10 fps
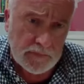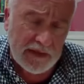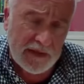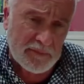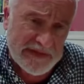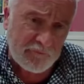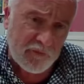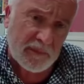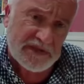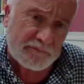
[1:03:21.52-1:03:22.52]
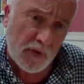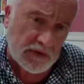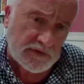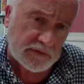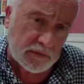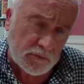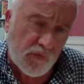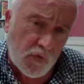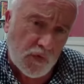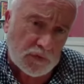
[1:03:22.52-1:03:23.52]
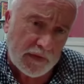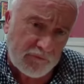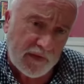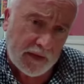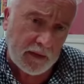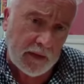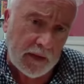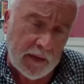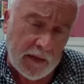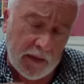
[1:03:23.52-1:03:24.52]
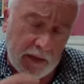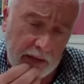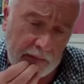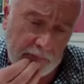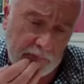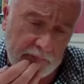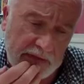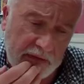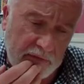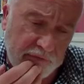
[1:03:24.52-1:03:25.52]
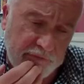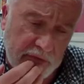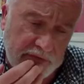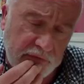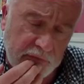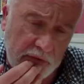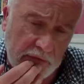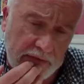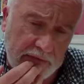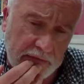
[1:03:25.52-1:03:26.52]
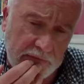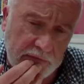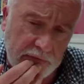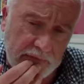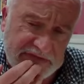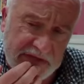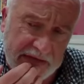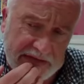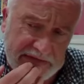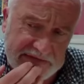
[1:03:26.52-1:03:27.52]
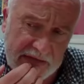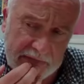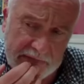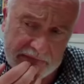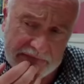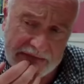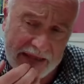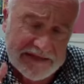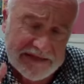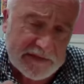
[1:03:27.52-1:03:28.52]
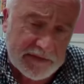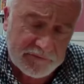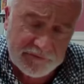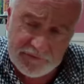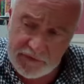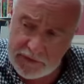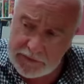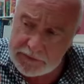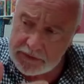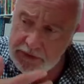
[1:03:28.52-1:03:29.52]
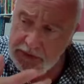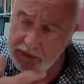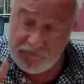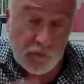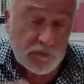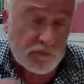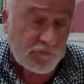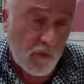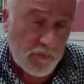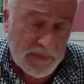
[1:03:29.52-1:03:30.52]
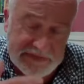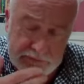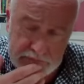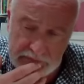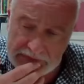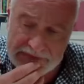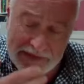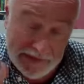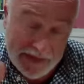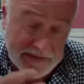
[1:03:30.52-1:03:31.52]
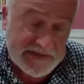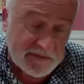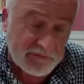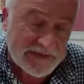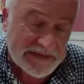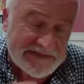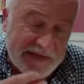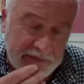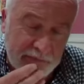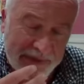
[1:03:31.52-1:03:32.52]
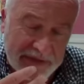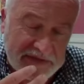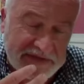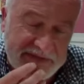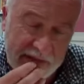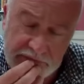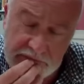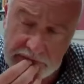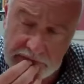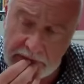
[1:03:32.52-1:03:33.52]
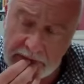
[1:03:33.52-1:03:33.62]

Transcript: It comes in from its marginal role, I think, um, that I referred to earlier, you know, as, as uh, the legacy of, uh, of nonconformism, a legacy of dissent, being a dissenter